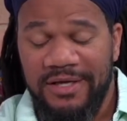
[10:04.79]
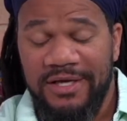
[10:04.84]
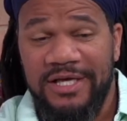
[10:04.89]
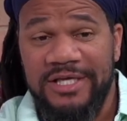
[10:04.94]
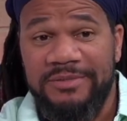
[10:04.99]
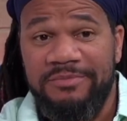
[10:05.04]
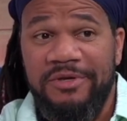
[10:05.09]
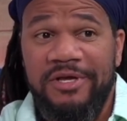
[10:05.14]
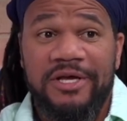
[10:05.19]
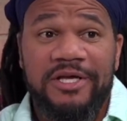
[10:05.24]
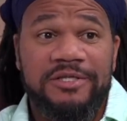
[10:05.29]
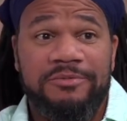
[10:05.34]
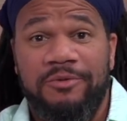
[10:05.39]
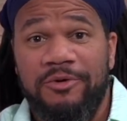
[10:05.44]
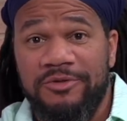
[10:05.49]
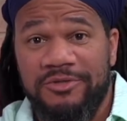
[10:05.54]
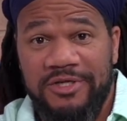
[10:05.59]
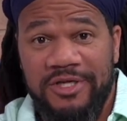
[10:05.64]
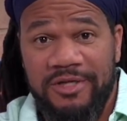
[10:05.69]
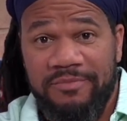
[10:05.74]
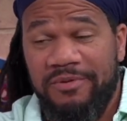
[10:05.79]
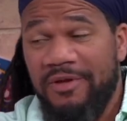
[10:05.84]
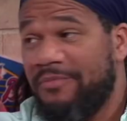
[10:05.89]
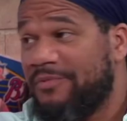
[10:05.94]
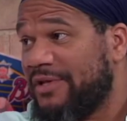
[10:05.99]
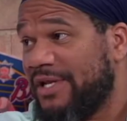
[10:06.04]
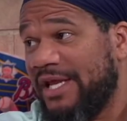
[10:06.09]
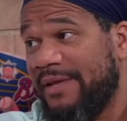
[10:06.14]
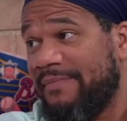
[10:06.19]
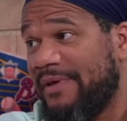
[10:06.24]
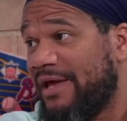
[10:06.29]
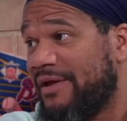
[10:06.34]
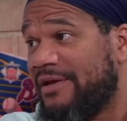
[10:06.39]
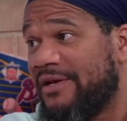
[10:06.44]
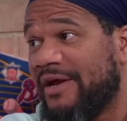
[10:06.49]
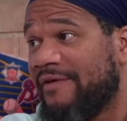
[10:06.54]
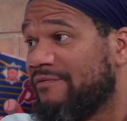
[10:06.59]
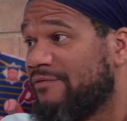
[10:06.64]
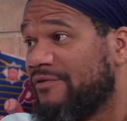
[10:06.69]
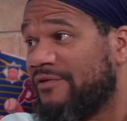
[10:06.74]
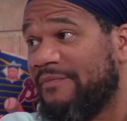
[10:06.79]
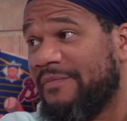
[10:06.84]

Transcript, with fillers: He's being exposed to other people that he may never would